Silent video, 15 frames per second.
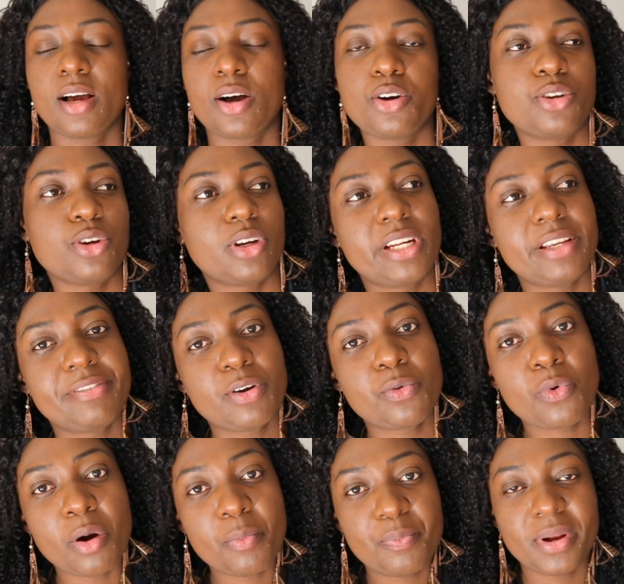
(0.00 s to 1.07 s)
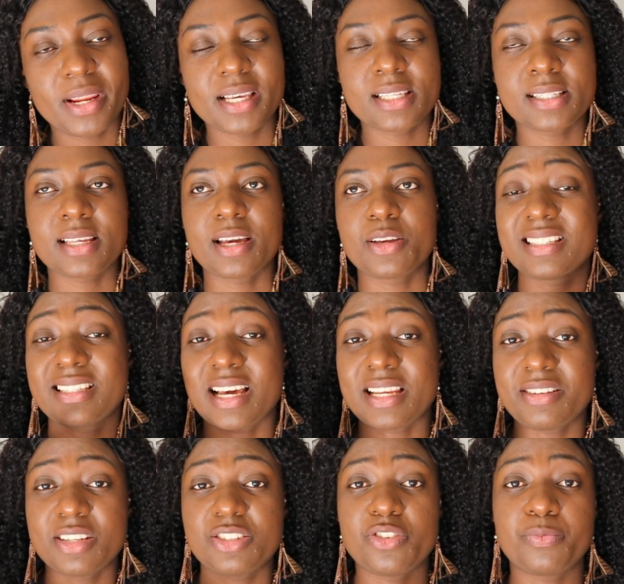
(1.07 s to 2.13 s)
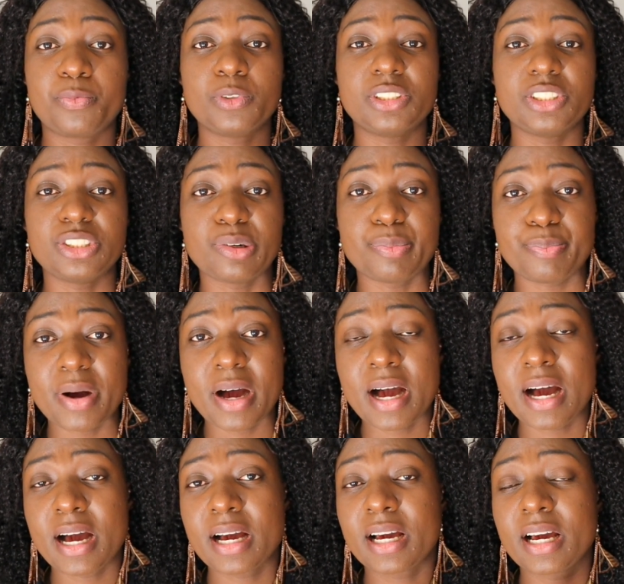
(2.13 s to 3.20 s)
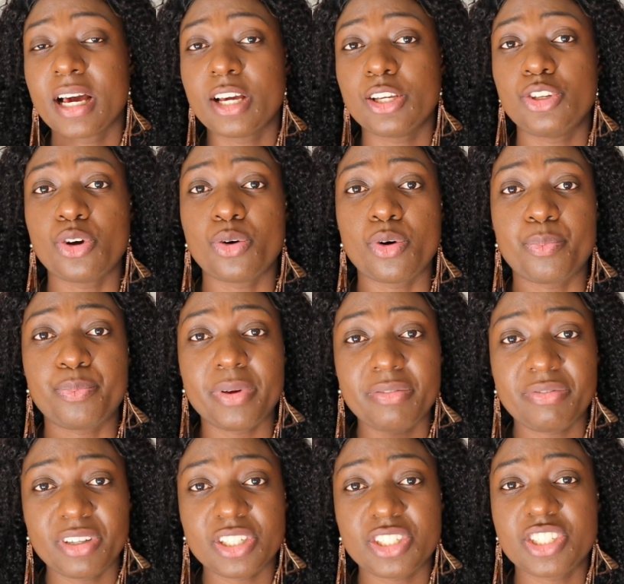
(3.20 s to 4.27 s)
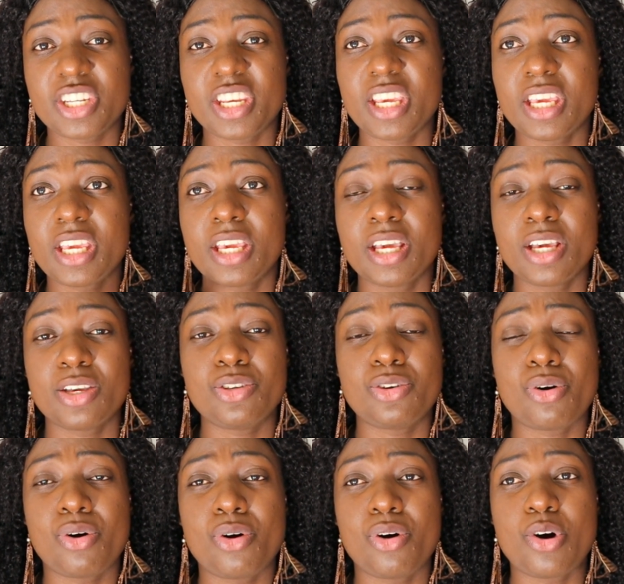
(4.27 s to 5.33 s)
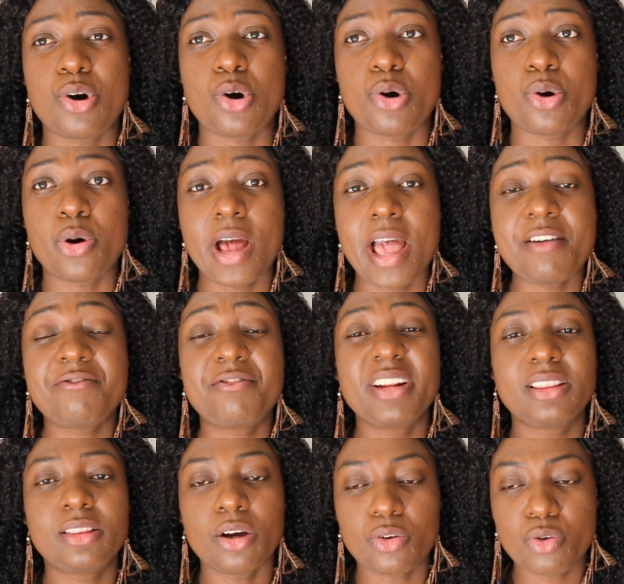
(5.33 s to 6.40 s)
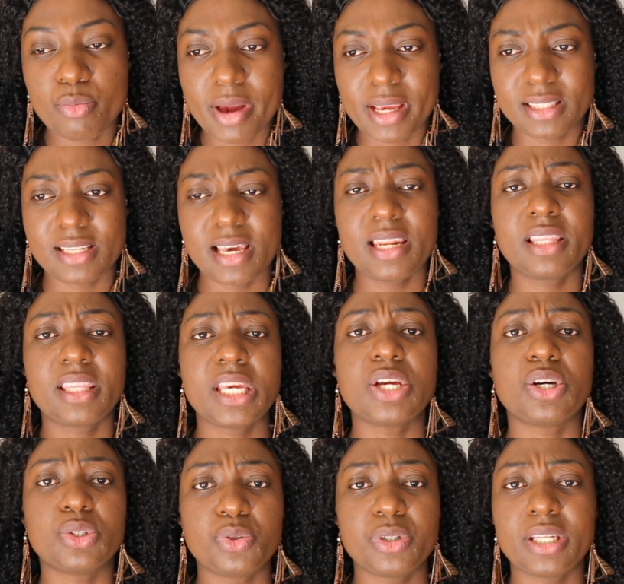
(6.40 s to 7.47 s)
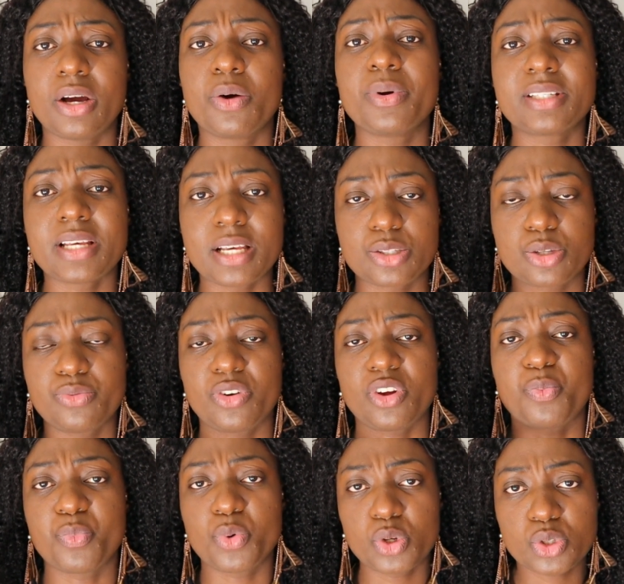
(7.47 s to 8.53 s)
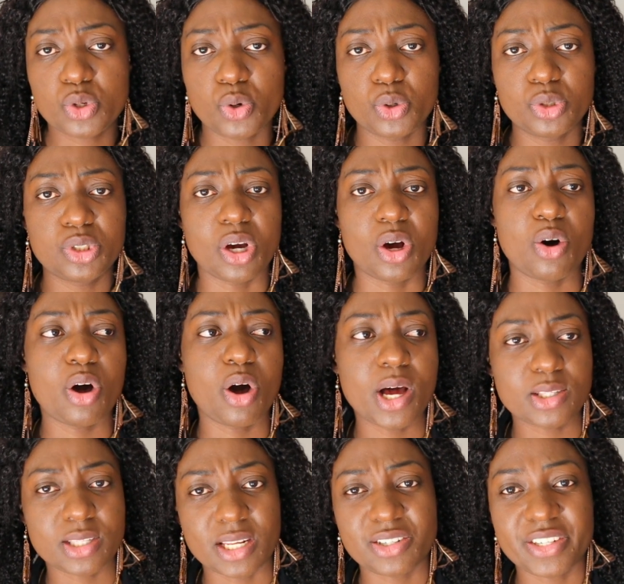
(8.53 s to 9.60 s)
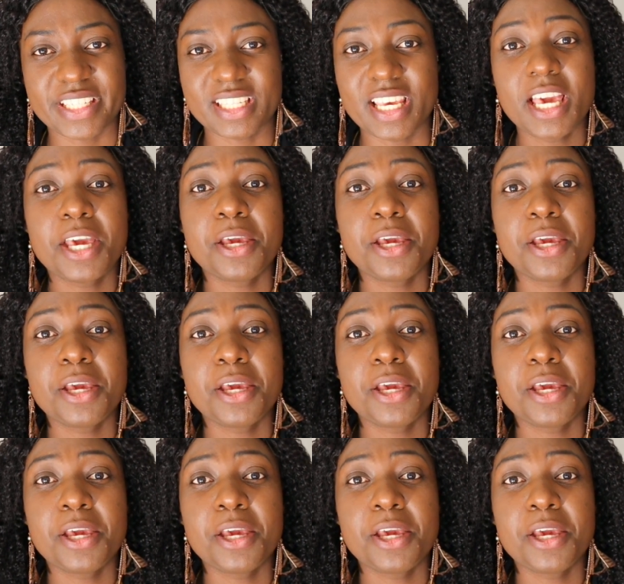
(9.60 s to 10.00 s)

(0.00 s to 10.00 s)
or you're living one place and this is the address you've put in your bank, your PVG, your every document, anything you're doing, they always ask you for your postcode, your house address.